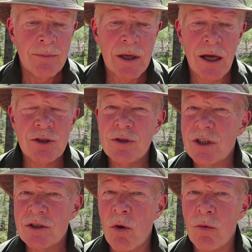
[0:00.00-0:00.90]
because you
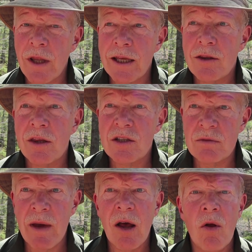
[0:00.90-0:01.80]
just don't like the
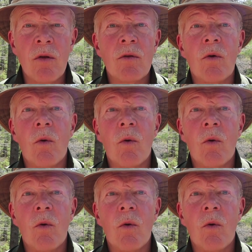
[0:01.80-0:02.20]
smell